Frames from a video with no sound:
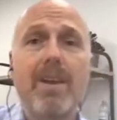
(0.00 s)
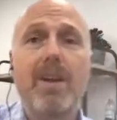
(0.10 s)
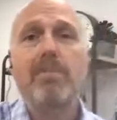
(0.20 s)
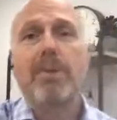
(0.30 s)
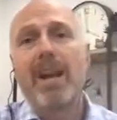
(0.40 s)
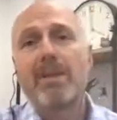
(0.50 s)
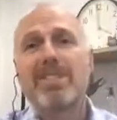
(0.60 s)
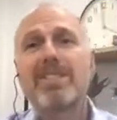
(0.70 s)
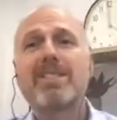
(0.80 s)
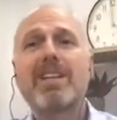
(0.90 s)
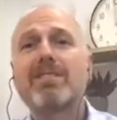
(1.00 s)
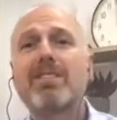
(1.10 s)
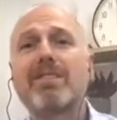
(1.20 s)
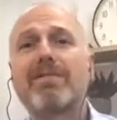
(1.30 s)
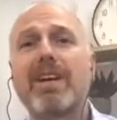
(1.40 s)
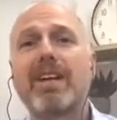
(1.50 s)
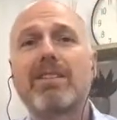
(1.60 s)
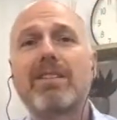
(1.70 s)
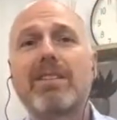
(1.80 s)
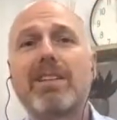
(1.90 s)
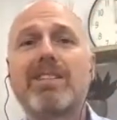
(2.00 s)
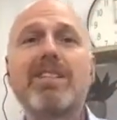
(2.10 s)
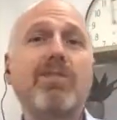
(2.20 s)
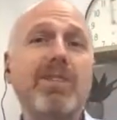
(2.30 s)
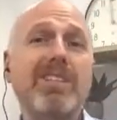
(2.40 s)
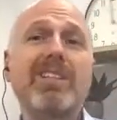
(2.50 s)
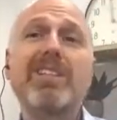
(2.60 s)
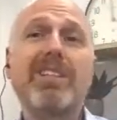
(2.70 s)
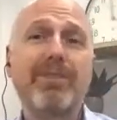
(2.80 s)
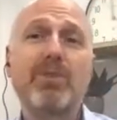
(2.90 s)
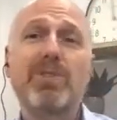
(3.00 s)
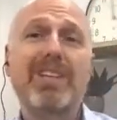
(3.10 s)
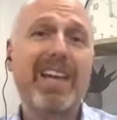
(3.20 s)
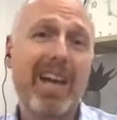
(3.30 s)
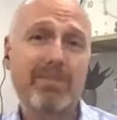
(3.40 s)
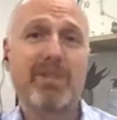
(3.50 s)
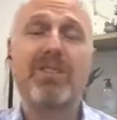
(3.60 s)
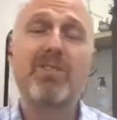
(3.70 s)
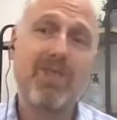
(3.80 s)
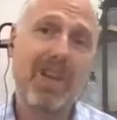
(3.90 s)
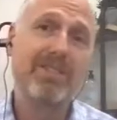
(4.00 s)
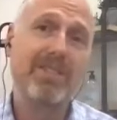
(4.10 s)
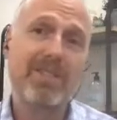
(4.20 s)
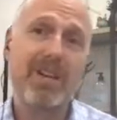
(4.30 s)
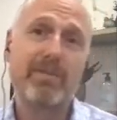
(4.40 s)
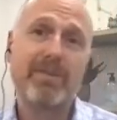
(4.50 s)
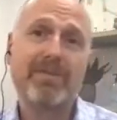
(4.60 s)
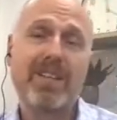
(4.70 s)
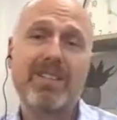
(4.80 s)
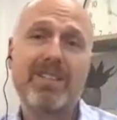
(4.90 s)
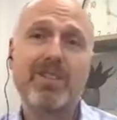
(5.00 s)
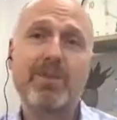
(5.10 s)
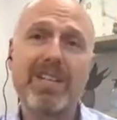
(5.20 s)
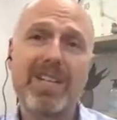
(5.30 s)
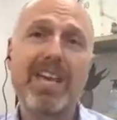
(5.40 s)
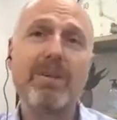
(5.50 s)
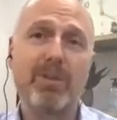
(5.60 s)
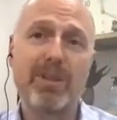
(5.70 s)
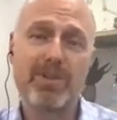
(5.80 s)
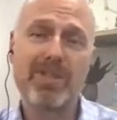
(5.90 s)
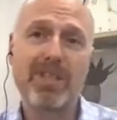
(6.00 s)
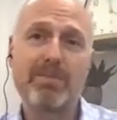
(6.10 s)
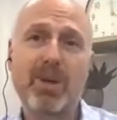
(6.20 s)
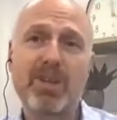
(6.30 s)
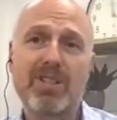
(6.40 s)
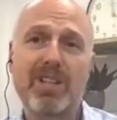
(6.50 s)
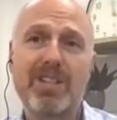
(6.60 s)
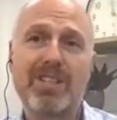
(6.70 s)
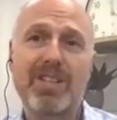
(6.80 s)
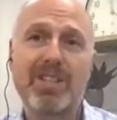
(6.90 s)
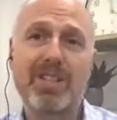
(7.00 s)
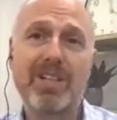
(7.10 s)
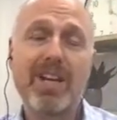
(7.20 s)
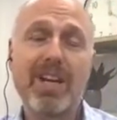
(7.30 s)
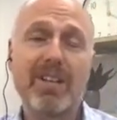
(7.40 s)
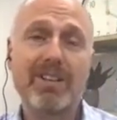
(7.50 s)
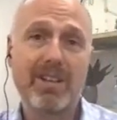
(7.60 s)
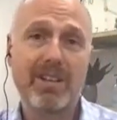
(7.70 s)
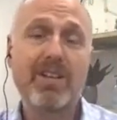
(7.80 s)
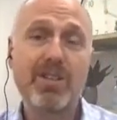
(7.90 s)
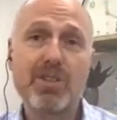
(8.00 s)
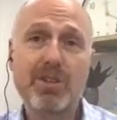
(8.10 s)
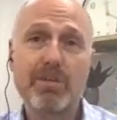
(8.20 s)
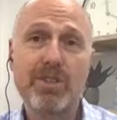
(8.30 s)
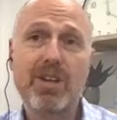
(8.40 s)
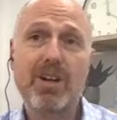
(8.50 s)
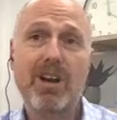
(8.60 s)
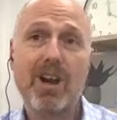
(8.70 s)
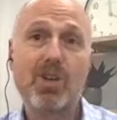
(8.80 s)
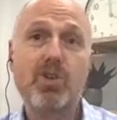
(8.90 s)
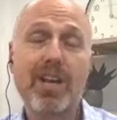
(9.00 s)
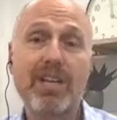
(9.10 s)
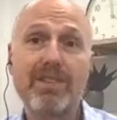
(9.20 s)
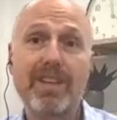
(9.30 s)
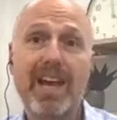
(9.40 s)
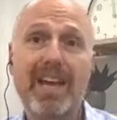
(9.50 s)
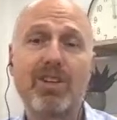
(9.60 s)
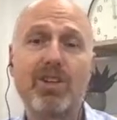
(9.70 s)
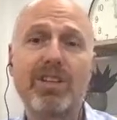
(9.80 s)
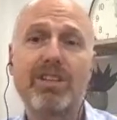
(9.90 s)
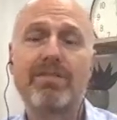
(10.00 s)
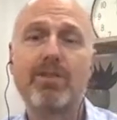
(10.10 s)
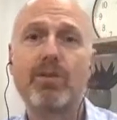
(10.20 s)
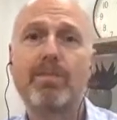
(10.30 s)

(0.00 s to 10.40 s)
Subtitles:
Perhaps it's down to the fact that it's increasingly difficult to capture the relevant type of data to enable this personalization that consumers are craving and looking for.